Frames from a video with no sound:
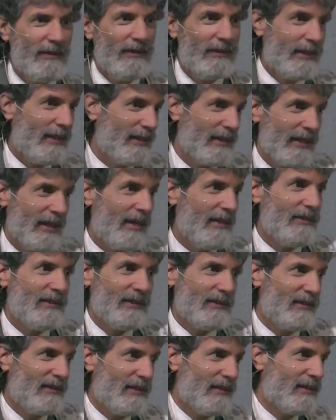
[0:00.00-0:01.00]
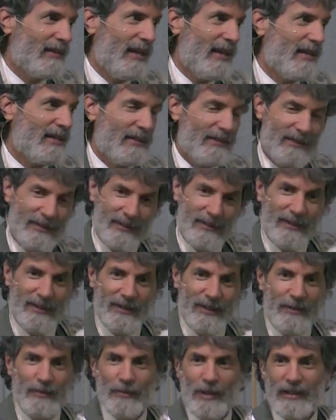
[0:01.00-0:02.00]
and then again, she's still taken
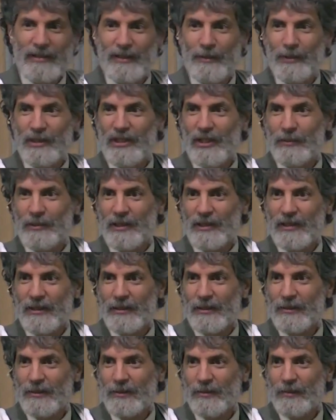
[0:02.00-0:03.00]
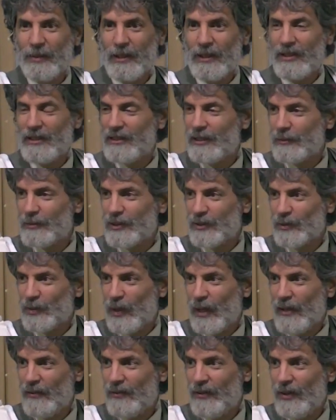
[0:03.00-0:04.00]
by some Egyptian to uh, be an Egyptian's
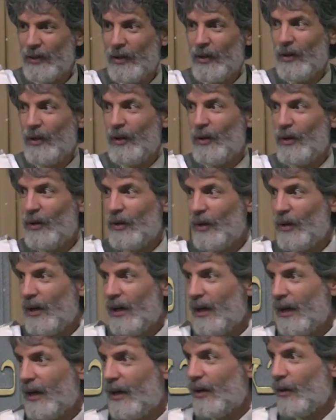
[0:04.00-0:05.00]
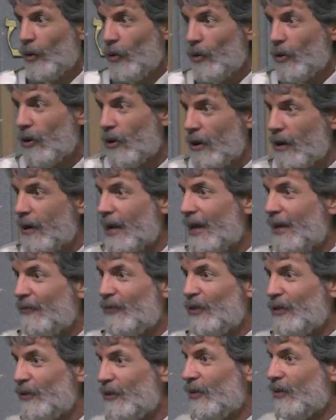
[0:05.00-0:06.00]
wife, uh, or if
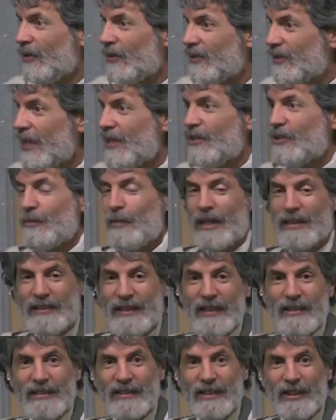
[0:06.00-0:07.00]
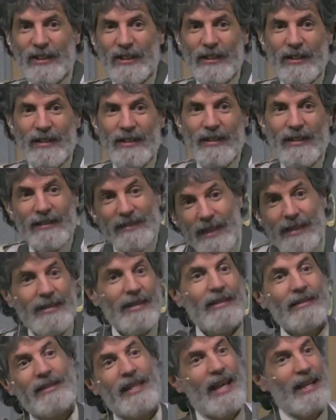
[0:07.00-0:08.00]
you say you're my sister, then
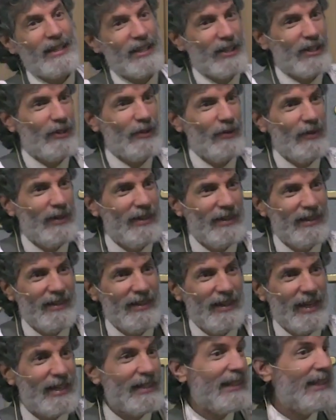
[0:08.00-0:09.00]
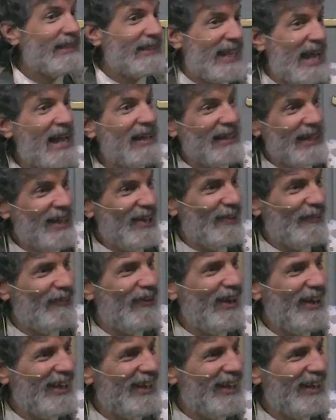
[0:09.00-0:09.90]
they'll take you, and at least I'll live.